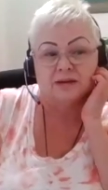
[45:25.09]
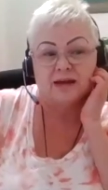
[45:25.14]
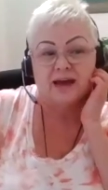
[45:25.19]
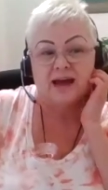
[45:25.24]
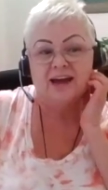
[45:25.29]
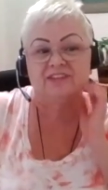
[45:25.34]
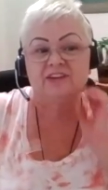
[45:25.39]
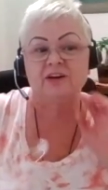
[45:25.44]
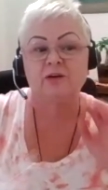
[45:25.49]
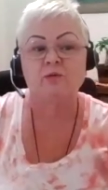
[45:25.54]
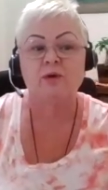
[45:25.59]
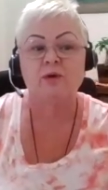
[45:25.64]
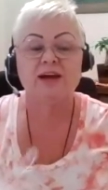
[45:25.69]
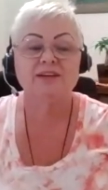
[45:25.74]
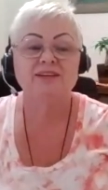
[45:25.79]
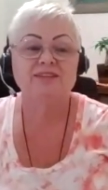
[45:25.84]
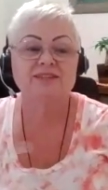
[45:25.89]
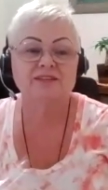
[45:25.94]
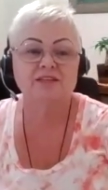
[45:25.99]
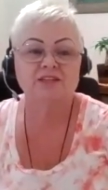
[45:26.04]

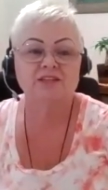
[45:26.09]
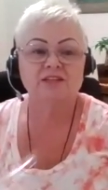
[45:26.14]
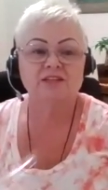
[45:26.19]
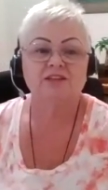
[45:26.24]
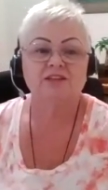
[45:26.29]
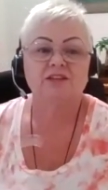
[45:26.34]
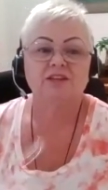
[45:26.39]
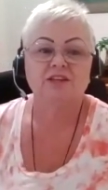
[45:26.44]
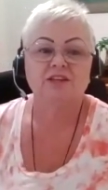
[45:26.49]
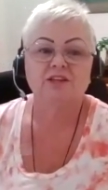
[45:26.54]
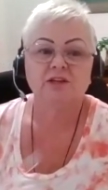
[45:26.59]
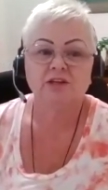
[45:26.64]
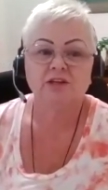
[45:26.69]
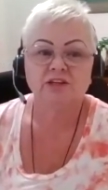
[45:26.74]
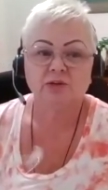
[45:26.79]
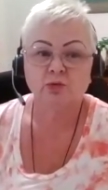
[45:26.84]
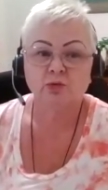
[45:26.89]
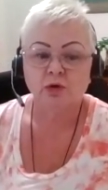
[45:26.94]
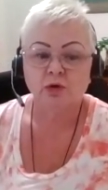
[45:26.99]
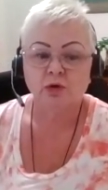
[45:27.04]
Otherwise,
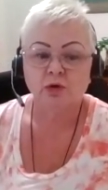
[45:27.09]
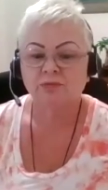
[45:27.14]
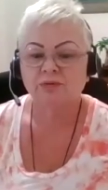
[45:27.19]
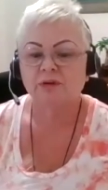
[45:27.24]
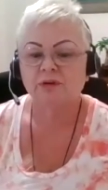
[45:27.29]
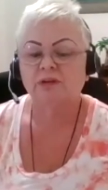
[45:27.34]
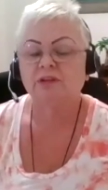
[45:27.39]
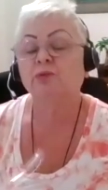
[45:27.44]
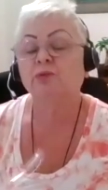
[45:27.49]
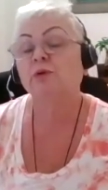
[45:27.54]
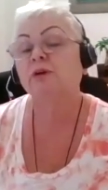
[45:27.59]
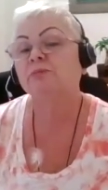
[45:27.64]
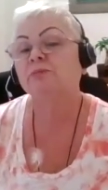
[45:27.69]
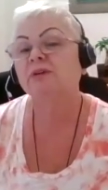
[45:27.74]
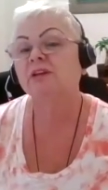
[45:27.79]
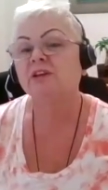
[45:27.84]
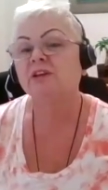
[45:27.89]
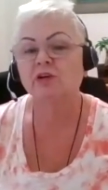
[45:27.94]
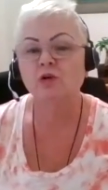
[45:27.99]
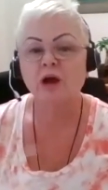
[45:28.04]
it will be
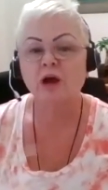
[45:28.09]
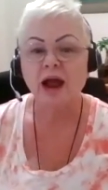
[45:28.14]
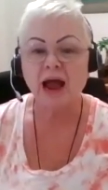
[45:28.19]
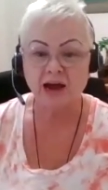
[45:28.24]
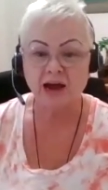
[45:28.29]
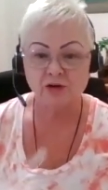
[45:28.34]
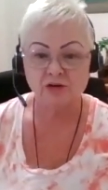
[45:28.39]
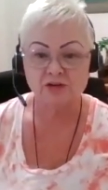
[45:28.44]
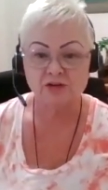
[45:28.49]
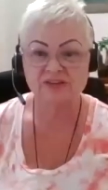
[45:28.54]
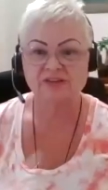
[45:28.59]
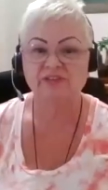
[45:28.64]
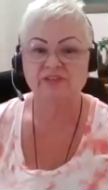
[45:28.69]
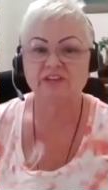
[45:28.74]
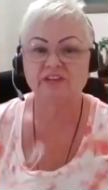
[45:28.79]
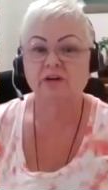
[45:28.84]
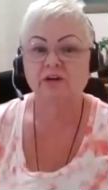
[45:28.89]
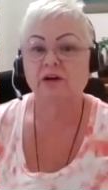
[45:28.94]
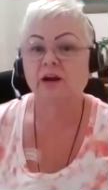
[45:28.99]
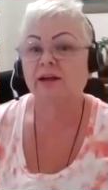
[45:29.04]
little chaos over
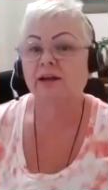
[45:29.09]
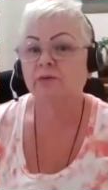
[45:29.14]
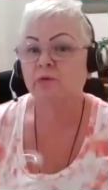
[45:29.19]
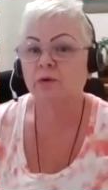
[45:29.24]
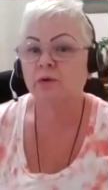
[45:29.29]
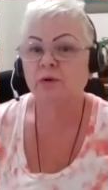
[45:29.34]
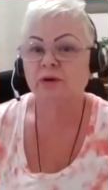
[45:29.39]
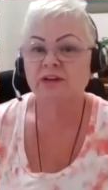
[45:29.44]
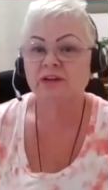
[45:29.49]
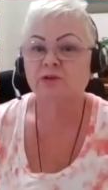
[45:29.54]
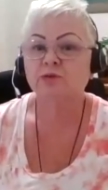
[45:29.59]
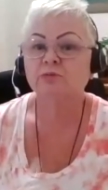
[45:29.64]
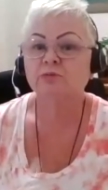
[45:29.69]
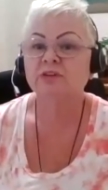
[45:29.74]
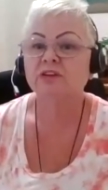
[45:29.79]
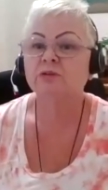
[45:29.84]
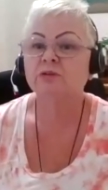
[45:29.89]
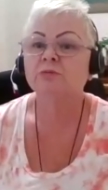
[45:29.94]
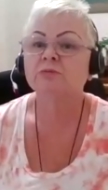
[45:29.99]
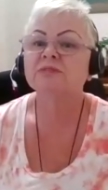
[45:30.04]
there. And we wanted to
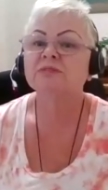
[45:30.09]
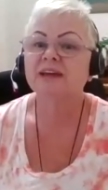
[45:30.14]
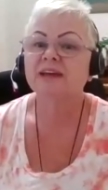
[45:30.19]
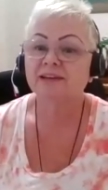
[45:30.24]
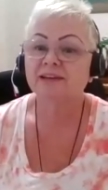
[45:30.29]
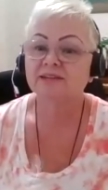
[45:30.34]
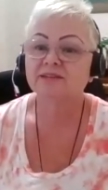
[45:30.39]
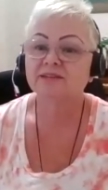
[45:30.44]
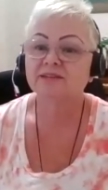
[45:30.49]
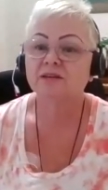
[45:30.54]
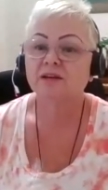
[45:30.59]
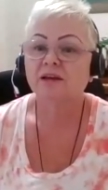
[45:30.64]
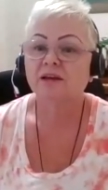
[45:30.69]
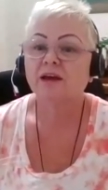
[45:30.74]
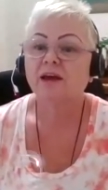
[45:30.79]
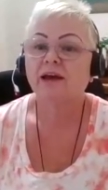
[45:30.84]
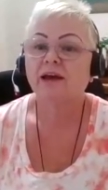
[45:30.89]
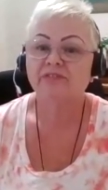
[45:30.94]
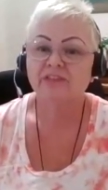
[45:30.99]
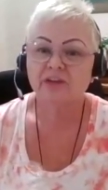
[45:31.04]
minimum size,
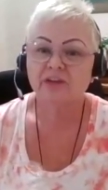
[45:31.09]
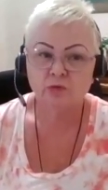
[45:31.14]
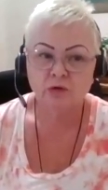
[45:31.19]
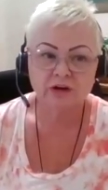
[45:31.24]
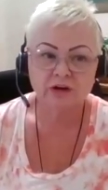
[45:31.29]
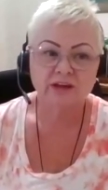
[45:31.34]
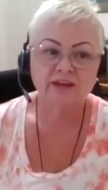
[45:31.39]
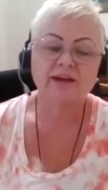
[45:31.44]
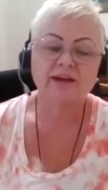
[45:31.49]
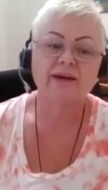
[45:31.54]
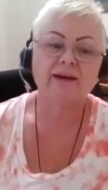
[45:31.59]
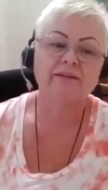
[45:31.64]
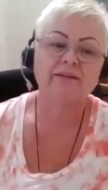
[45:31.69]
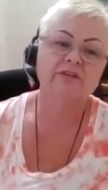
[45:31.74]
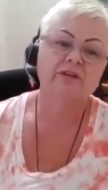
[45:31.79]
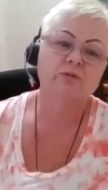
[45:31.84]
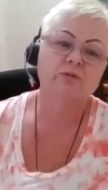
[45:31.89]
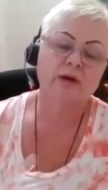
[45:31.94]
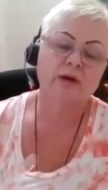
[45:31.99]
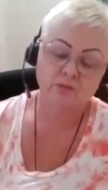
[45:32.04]
and
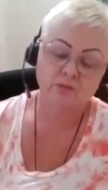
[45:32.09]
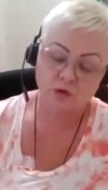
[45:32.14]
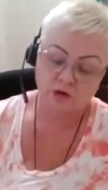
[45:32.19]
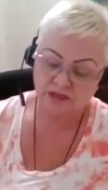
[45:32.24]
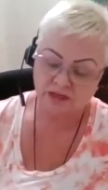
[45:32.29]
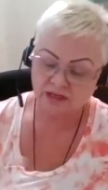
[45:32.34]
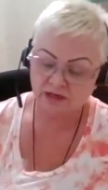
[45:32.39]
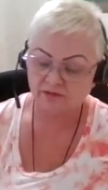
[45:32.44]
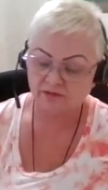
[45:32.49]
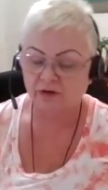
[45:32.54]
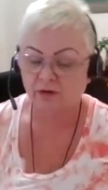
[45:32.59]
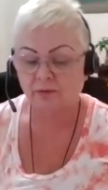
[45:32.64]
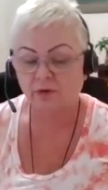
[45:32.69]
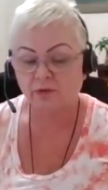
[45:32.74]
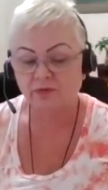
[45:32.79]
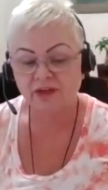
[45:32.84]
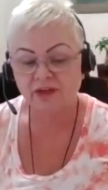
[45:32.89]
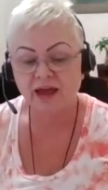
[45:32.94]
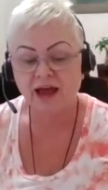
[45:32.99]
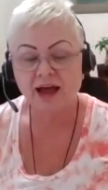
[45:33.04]
everyone working on
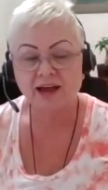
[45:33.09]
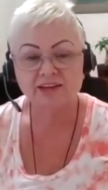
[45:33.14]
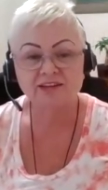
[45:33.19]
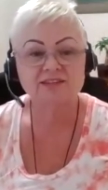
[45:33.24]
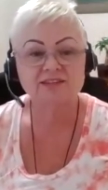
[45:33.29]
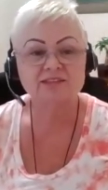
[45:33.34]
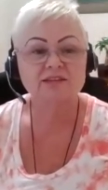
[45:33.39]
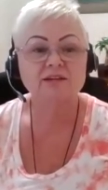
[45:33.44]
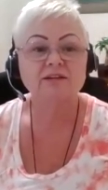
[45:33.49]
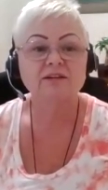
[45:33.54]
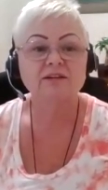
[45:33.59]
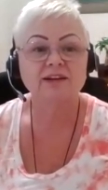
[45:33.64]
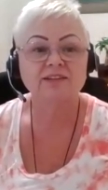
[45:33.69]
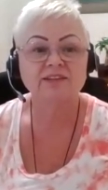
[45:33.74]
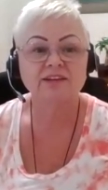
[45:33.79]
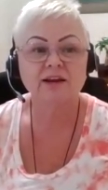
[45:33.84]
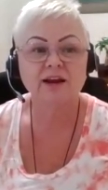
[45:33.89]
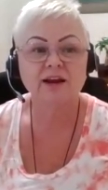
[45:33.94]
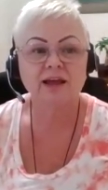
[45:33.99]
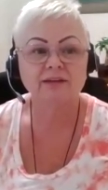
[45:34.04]
the highest
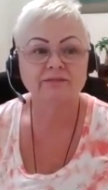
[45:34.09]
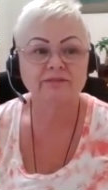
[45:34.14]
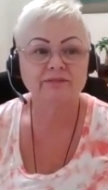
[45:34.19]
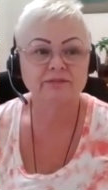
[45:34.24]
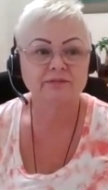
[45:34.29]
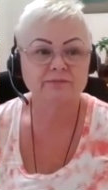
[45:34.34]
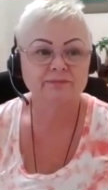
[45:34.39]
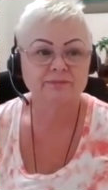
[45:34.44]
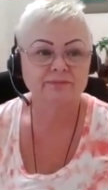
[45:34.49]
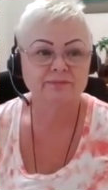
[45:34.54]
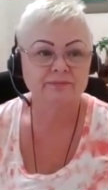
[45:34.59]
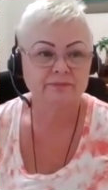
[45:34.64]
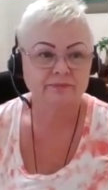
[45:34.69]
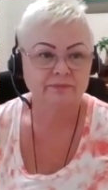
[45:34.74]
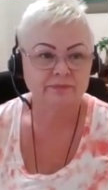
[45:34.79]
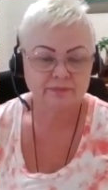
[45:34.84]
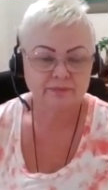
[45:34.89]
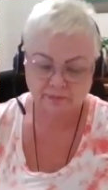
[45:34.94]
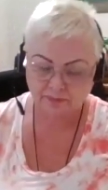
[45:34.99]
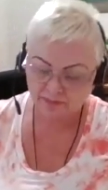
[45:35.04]
radiant love.
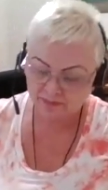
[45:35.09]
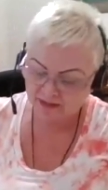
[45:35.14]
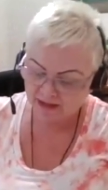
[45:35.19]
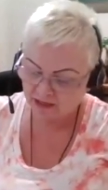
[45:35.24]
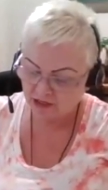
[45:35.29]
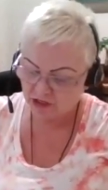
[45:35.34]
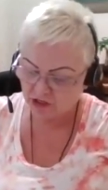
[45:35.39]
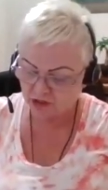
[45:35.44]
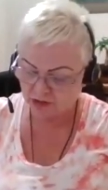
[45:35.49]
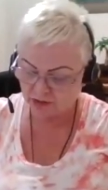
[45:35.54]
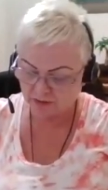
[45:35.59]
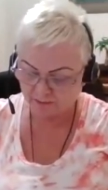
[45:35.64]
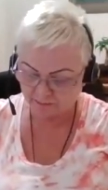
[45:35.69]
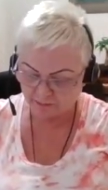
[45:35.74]
Thank you.